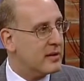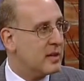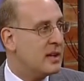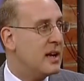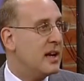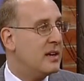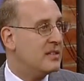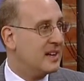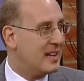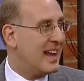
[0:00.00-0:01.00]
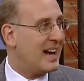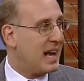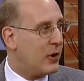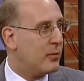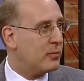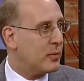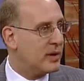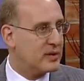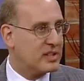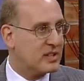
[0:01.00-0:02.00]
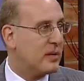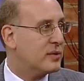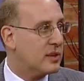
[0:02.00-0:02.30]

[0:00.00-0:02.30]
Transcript: The need to get help with stuff